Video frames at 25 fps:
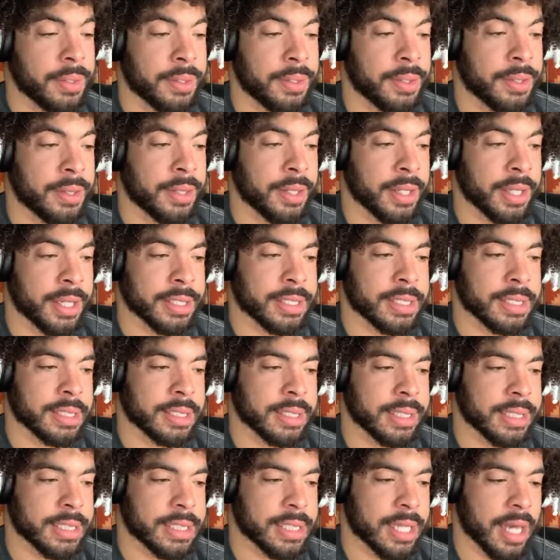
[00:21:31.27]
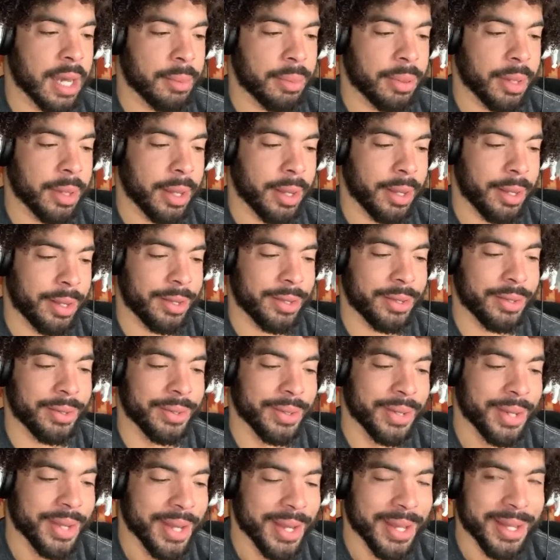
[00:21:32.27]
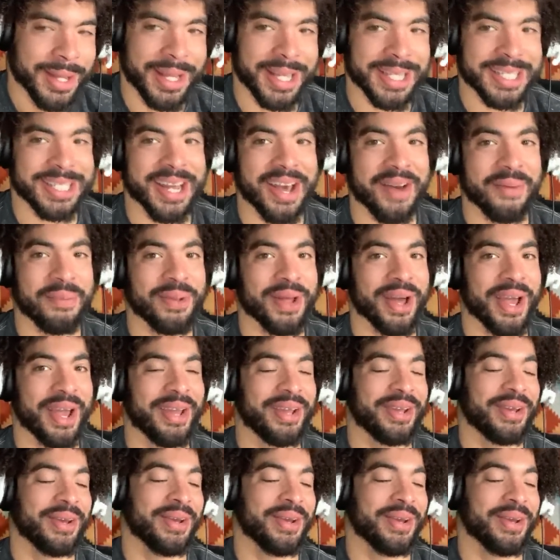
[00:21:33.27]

Let's not play. Let's not play.